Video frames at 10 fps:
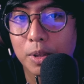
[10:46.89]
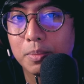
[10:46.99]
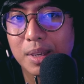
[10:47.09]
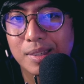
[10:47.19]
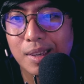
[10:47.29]

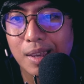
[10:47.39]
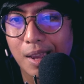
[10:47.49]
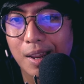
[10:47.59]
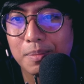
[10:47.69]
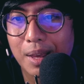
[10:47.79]
mixing
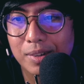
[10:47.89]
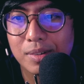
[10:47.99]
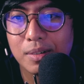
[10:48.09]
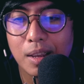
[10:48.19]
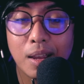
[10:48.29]
and
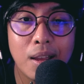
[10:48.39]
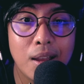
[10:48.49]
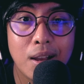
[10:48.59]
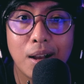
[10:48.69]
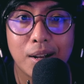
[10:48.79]
mastering
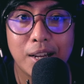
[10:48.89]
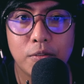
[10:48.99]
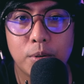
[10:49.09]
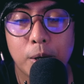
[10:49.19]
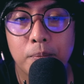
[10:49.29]
kind
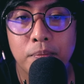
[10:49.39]
of work.